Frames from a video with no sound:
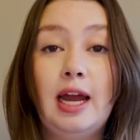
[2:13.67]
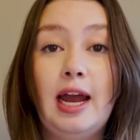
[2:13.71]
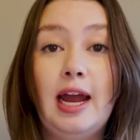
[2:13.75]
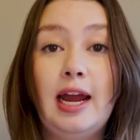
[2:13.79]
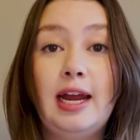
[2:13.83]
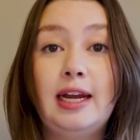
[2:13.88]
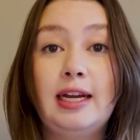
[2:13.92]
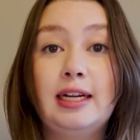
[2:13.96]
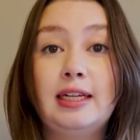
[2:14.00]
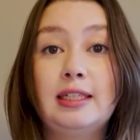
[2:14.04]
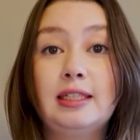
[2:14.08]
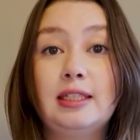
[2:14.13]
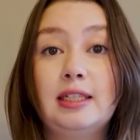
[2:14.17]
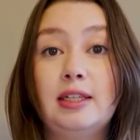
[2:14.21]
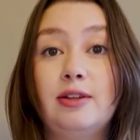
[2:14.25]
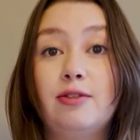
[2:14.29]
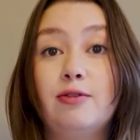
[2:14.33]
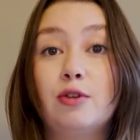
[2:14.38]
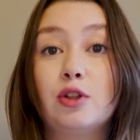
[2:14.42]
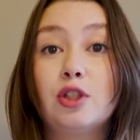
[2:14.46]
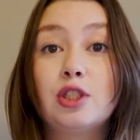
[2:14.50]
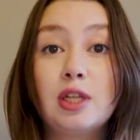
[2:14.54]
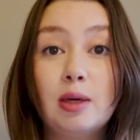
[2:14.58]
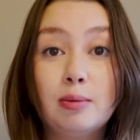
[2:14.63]
and
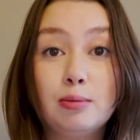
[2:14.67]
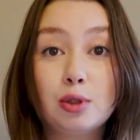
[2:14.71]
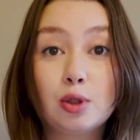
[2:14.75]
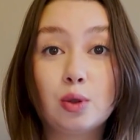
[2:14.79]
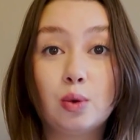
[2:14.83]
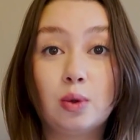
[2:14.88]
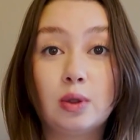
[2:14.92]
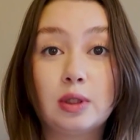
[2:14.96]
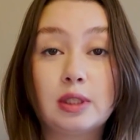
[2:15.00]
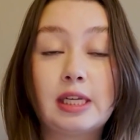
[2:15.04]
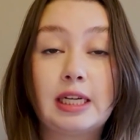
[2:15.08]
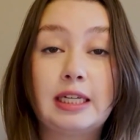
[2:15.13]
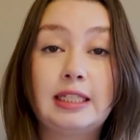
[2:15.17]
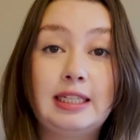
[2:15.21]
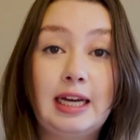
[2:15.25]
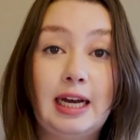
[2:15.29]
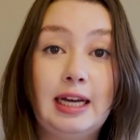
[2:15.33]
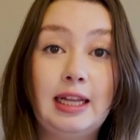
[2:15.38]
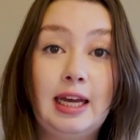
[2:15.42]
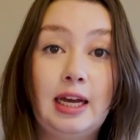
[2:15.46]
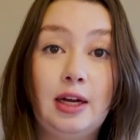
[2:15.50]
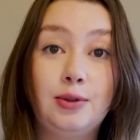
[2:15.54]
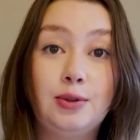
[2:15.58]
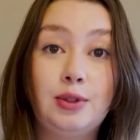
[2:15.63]
for some schools like
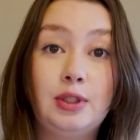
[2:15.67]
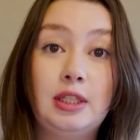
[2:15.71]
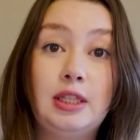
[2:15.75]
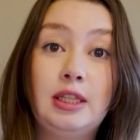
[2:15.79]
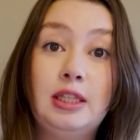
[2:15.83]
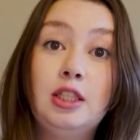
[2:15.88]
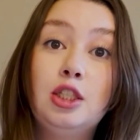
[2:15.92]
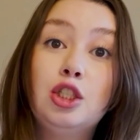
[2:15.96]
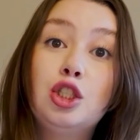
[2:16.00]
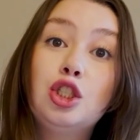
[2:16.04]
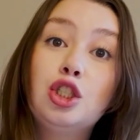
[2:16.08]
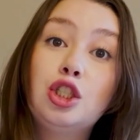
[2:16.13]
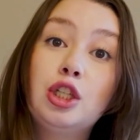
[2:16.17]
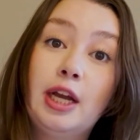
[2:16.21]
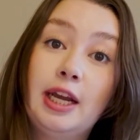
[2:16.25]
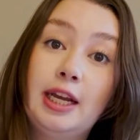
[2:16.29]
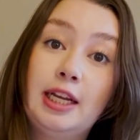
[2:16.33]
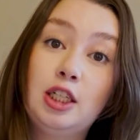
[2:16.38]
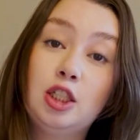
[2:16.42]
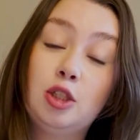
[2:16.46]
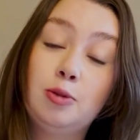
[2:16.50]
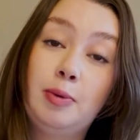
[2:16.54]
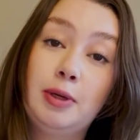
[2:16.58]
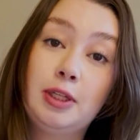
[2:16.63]
Dalhousie, these
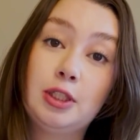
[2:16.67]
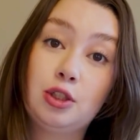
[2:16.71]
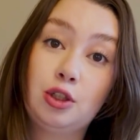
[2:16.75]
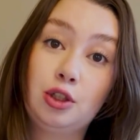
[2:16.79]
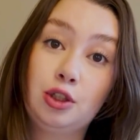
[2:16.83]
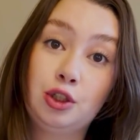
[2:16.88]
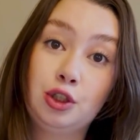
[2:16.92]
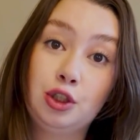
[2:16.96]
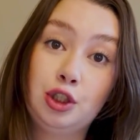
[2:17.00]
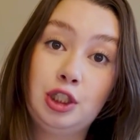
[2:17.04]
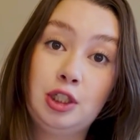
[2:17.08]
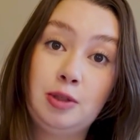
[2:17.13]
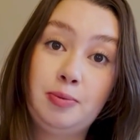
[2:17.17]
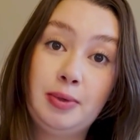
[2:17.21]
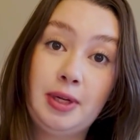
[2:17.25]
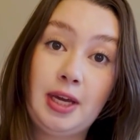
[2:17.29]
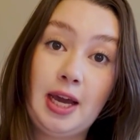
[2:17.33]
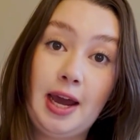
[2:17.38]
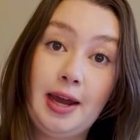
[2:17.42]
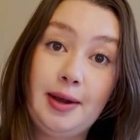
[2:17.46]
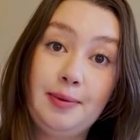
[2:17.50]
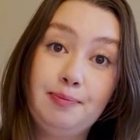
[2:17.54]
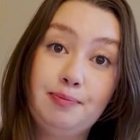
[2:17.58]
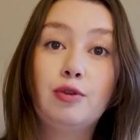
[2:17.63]
change based on your
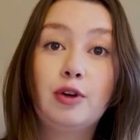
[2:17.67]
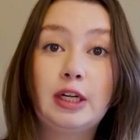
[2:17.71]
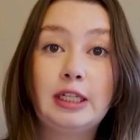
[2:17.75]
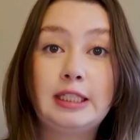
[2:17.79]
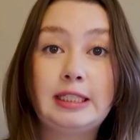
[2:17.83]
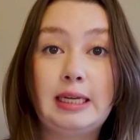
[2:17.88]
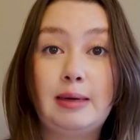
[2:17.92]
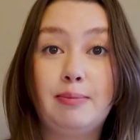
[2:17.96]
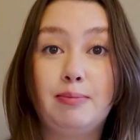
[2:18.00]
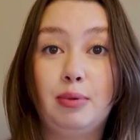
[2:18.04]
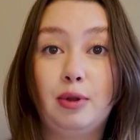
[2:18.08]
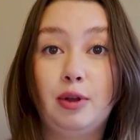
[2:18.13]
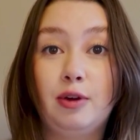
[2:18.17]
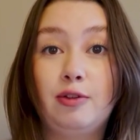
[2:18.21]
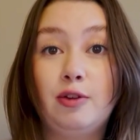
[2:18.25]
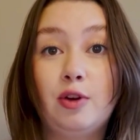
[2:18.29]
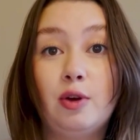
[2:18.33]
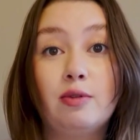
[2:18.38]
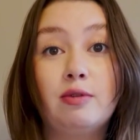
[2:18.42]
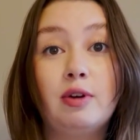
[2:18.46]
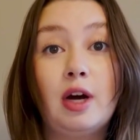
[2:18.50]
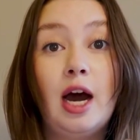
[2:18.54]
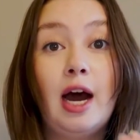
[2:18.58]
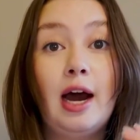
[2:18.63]
GPA. For example, if you
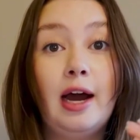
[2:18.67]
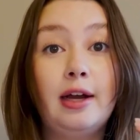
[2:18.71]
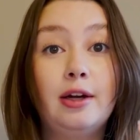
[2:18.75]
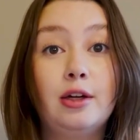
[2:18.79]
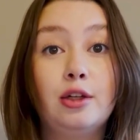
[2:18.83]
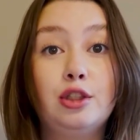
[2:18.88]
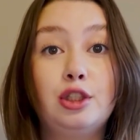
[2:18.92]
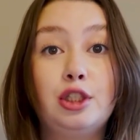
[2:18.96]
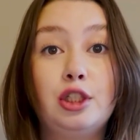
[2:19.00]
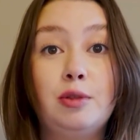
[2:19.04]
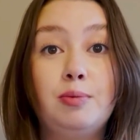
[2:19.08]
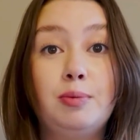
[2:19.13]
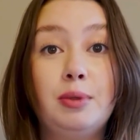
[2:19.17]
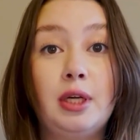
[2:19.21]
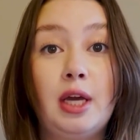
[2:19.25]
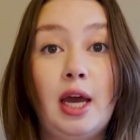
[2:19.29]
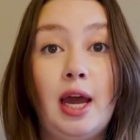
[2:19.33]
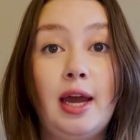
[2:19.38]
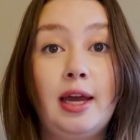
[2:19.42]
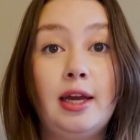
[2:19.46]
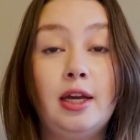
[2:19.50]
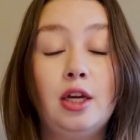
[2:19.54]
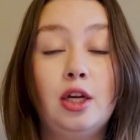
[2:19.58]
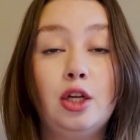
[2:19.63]
have a higher
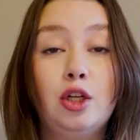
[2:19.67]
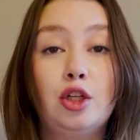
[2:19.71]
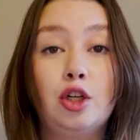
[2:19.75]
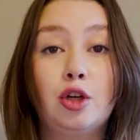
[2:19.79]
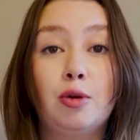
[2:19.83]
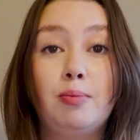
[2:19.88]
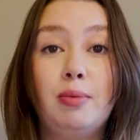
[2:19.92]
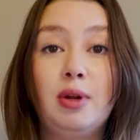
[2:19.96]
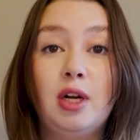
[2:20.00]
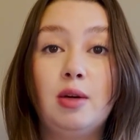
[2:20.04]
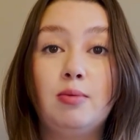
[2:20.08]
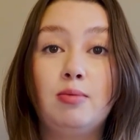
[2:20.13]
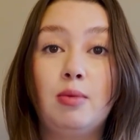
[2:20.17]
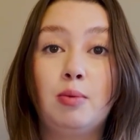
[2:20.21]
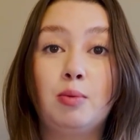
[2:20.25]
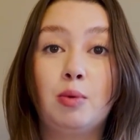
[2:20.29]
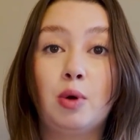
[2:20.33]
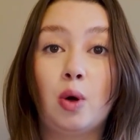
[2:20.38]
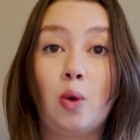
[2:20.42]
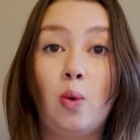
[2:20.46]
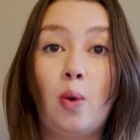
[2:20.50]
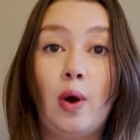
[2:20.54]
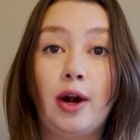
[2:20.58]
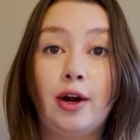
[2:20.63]
GPA, your minimum
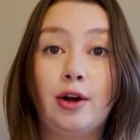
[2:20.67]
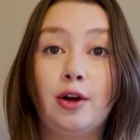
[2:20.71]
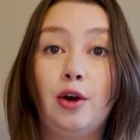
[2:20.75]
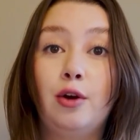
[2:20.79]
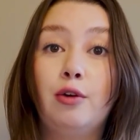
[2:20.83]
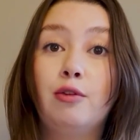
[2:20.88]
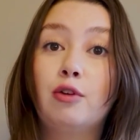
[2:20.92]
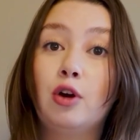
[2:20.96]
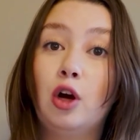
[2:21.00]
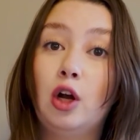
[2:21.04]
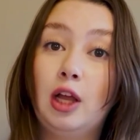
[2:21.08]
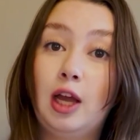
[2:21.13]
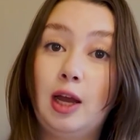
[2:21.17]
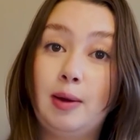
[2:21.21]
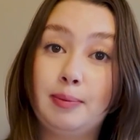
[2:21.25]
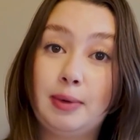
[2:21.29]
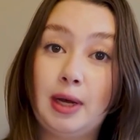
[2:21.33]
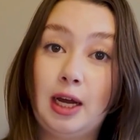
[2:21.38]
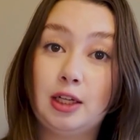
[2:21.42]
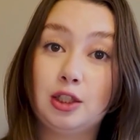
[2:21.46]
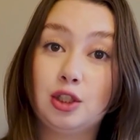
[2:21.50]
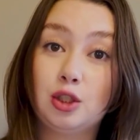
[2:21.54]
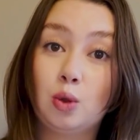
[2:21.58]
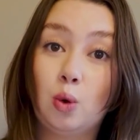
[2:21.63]
required overall
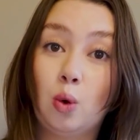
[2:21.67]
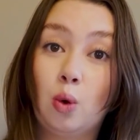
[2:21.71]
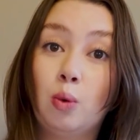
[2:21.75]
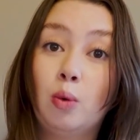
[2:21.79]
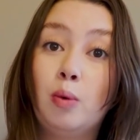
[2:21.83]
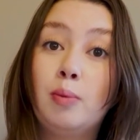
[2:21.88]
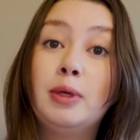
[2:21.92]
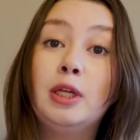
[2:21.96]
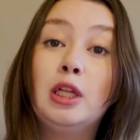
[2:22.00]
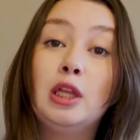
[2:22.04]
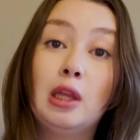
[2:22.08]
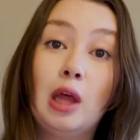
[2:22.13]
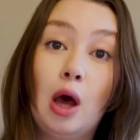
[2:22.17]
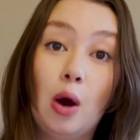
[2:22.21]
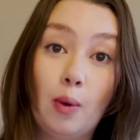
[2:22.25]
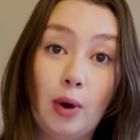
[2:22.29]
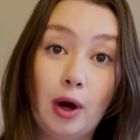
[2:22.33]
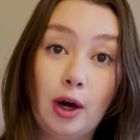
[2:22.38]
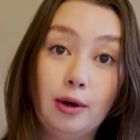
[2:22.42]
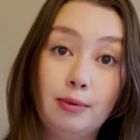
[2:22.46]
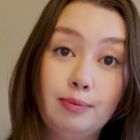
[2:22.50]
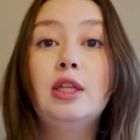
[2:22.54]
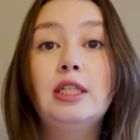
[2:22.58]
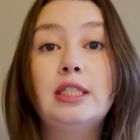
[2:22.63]
MCAT score will be
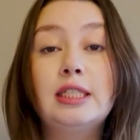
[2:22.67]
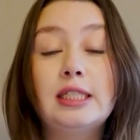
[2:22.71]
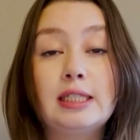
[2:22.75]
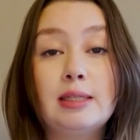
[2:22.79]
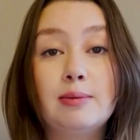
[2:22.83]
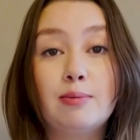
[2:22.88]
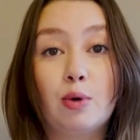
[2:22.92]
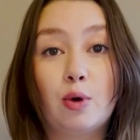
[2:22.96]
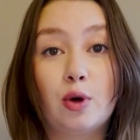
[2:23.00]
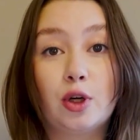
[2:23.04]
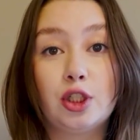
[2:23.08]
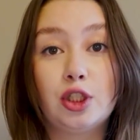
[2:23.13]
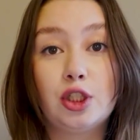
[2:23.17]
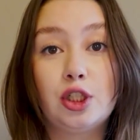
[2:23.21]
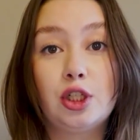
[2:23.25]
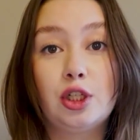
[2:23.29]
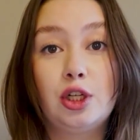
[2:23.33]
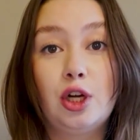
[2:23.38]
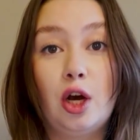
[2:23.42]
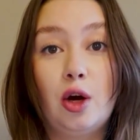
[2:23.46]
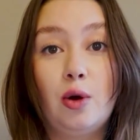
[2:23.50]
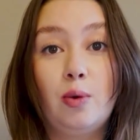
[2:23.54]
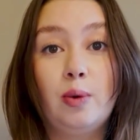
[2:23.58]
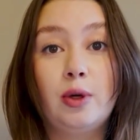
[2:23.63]
lower. This is important to
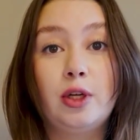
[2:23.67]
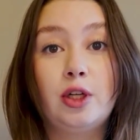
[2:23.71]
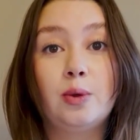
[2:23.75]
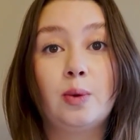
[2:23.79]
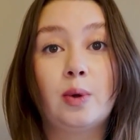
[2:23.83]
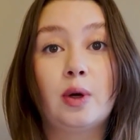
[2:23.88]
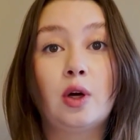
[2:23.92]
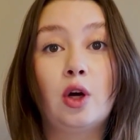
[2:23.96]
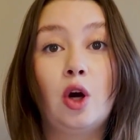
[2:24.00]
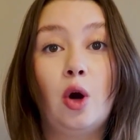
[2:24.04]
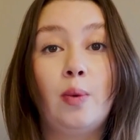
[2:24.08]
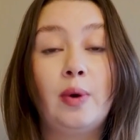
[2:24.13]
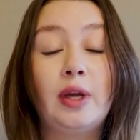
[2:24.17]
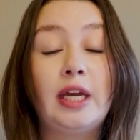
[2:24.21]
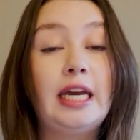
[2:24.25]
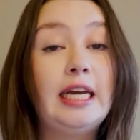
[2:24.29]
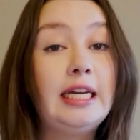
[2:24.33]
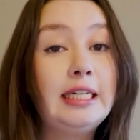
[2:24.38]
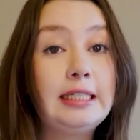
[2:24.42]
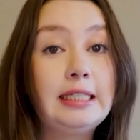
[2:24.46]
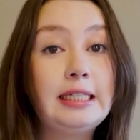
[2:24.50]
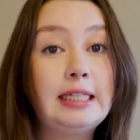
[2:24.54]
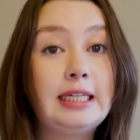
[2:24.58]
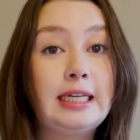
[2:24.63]
know when you are going
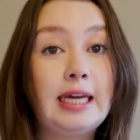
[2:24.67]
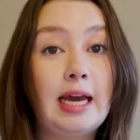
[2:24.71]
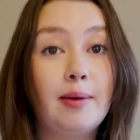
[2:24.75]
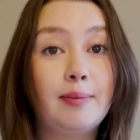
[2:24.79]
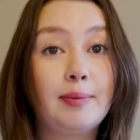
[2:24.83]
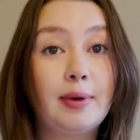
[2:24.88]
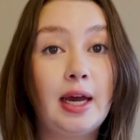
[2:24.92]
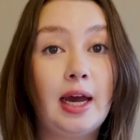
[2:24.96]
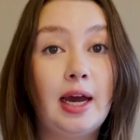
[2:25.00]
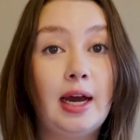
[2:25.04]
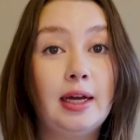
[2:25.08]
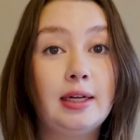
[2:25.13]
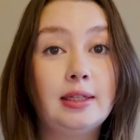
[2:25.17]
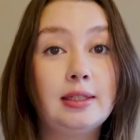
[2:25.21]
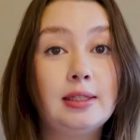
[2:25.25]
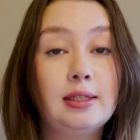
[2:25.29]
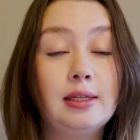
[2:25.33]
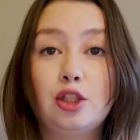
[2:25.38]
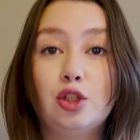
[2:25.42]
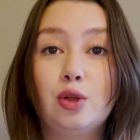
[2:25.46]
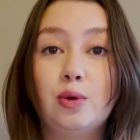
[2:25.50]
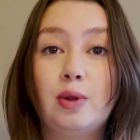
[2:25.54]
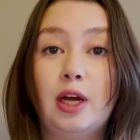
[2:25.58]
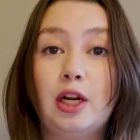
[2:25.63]
into the
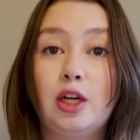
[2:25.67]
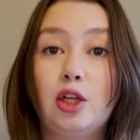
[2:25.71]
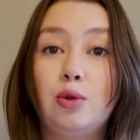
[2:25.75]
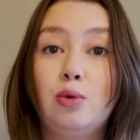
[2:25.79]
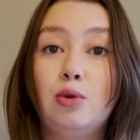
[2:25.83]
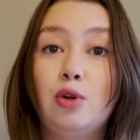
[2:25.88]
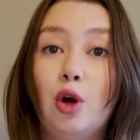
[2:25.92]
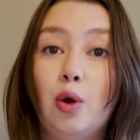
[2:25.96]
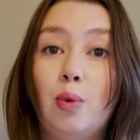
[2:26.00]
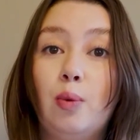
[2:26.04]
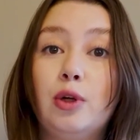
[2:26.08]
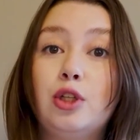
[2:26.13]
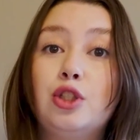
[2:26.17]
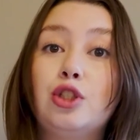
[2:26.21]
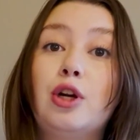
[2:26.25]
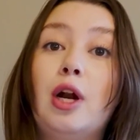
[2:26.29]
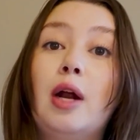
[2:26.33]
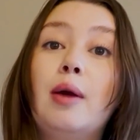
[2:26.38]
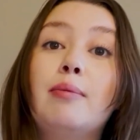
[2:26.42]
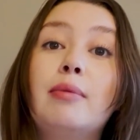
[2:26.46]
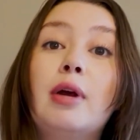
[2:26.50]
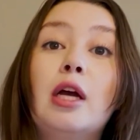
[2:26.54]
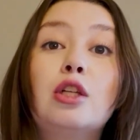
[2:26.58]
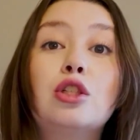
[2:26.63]
MCAT so that you know what your
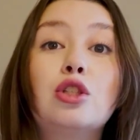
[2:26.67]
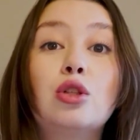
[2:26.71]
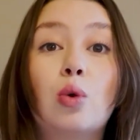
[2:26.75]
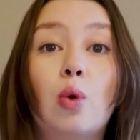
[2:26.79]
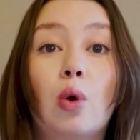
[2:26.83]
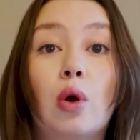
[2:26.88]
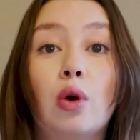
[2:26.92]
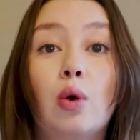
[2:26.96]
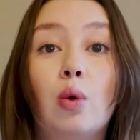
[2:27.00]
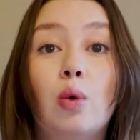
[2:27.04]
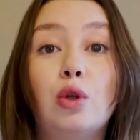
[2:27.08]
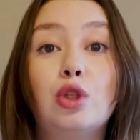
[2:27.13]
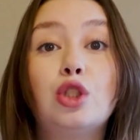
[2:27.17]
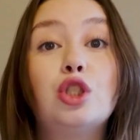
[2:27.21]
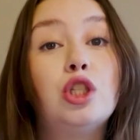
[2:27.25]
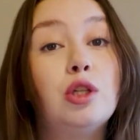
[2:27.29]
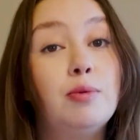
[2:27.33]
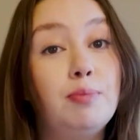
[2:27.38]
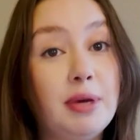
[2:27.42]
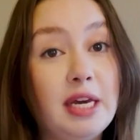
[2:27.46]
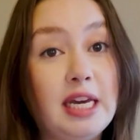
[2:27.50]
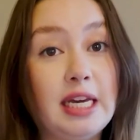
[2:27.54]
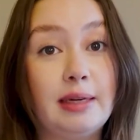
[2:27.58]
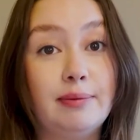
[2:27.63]
MCAT score goals
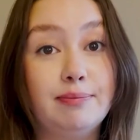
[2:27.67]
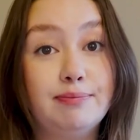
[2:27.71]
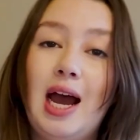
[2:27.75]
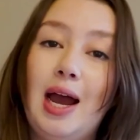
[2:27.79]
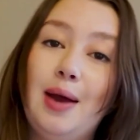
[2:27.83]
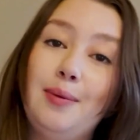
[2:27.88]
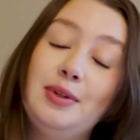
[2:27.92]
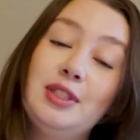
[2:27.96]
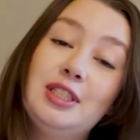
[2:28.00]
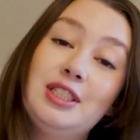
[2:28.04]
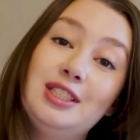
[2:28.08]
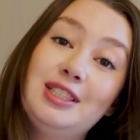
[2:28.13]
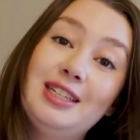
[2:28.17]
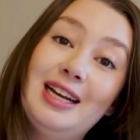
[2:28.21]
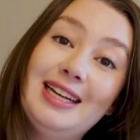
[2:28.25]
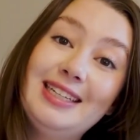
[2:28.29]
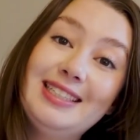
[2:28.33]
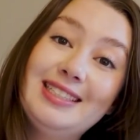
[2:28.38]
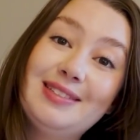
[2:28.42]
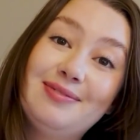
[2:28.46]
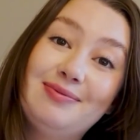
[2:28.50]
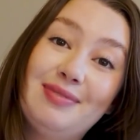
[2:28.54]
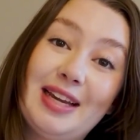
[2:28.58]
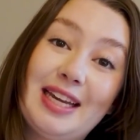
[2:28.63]
should be. I would
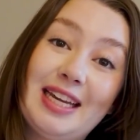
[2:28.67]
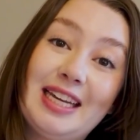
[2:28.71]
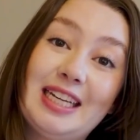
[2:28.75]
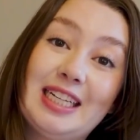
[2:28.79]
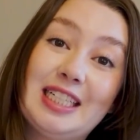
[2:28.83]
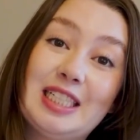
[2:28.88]
suggest making